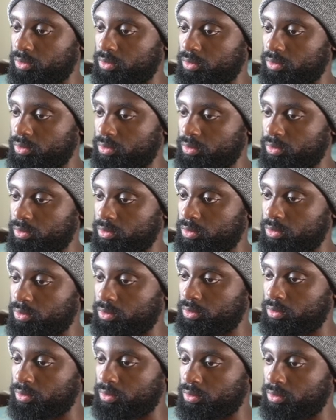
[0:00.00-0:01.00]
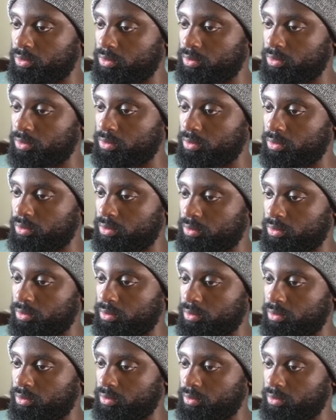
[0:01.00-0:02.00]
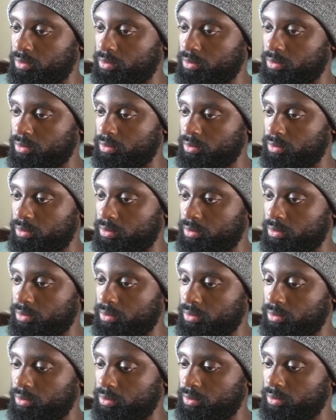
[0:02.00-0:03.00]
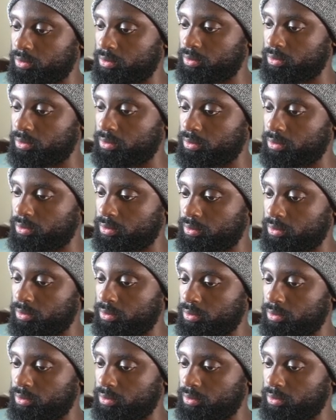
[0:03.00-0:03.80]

(not speaking)